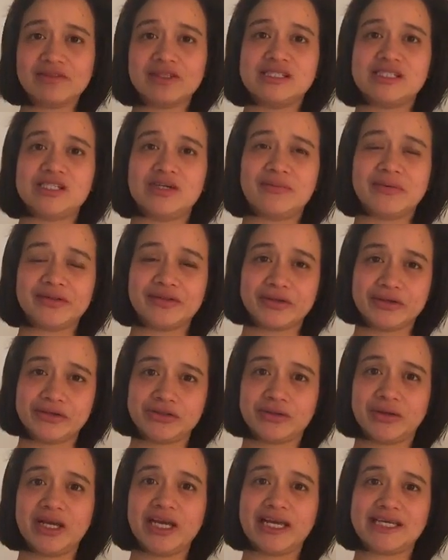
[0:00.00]
to see what they're
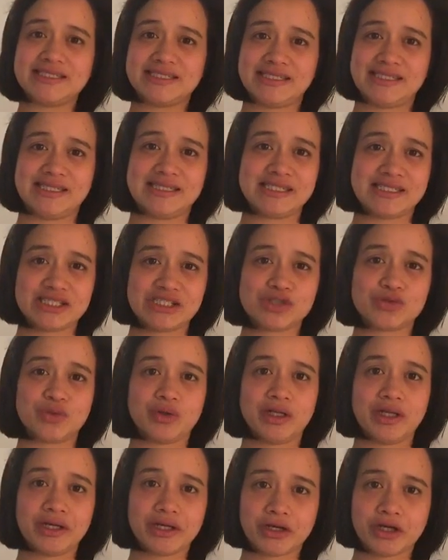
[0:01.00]
doing and see, is this
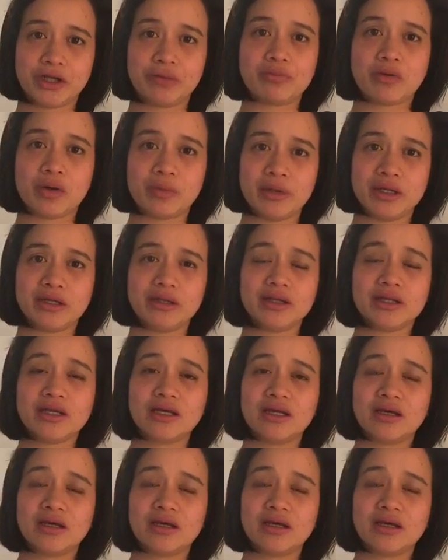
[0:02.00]
really a good moment